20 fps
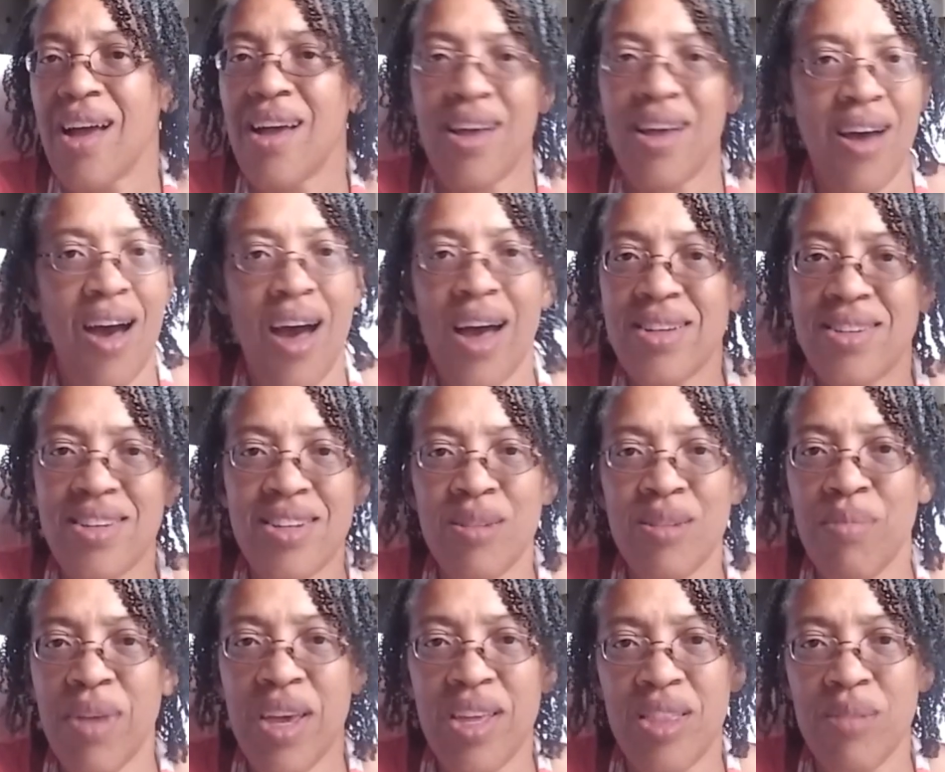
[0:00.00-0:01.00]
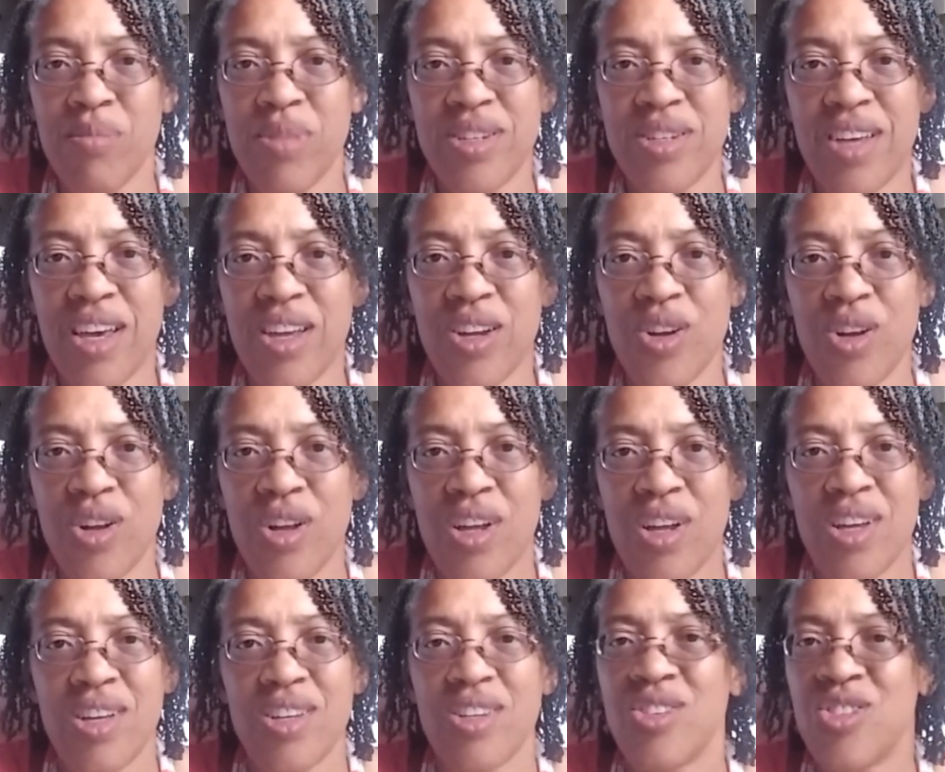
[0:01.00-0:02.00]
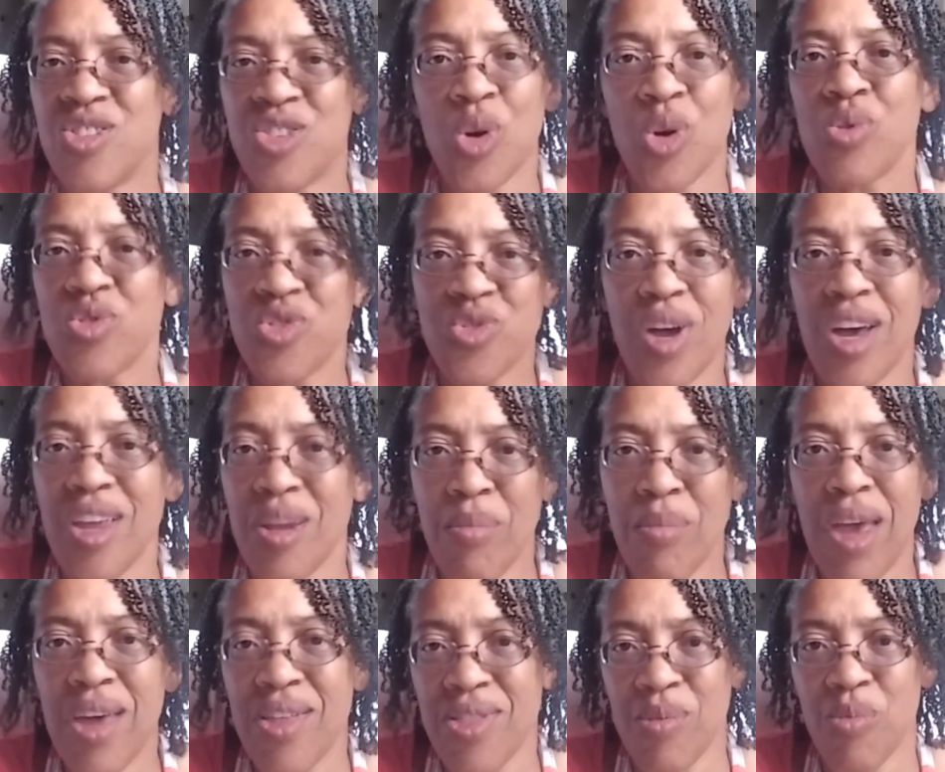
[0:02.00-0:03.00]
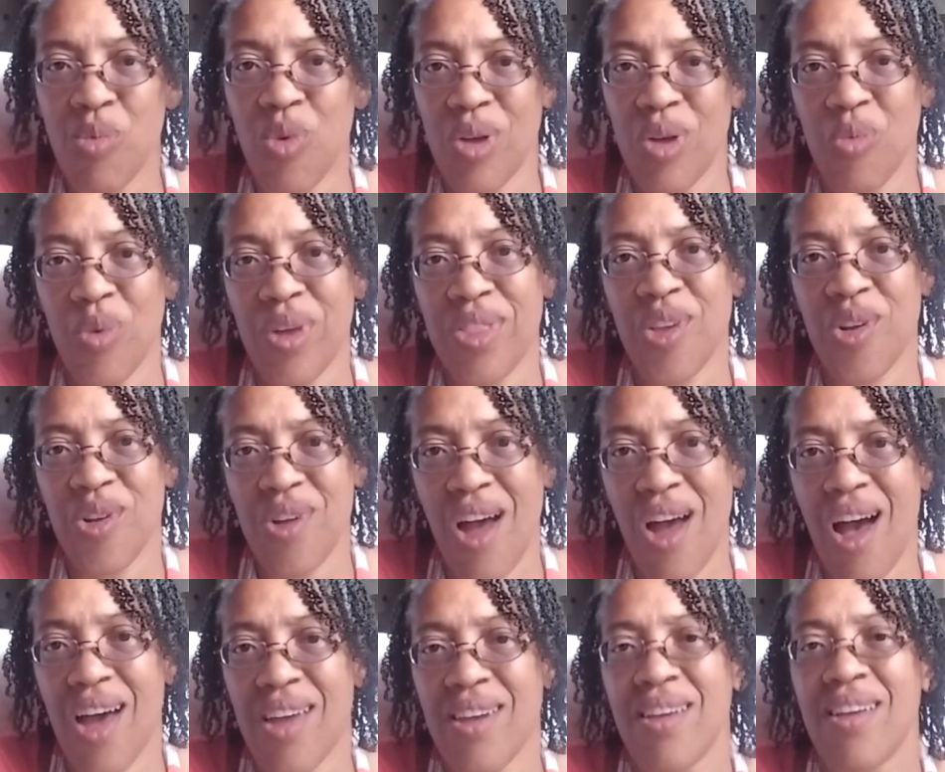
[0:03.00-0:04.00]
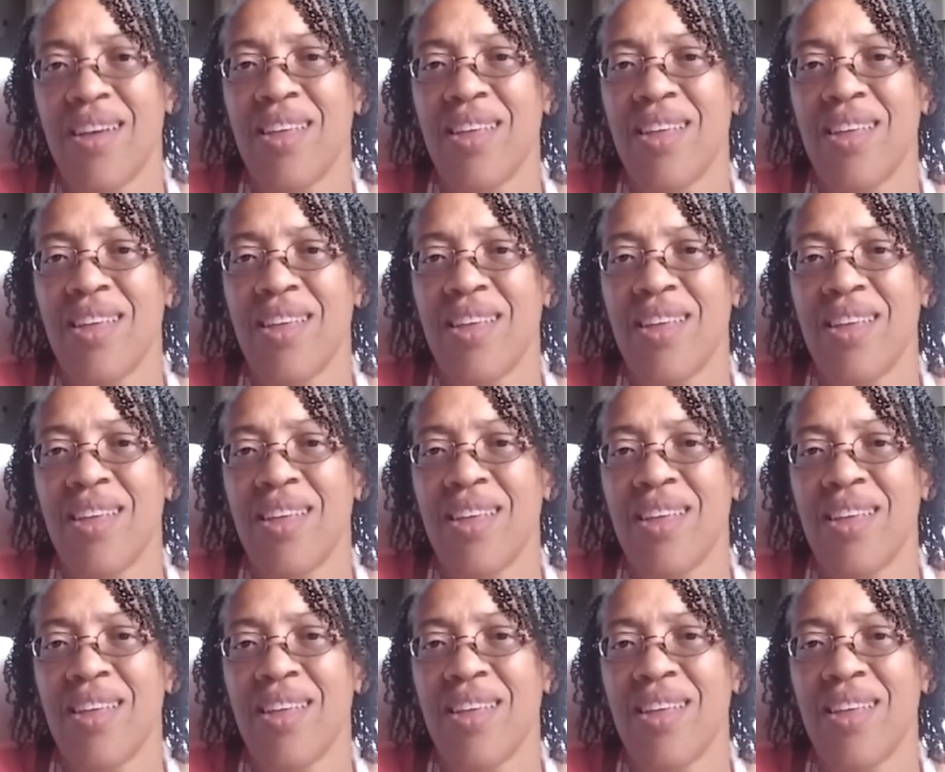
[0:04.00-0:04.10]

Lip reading: God didn't make them a tenor. Don't try to make them one when they're not.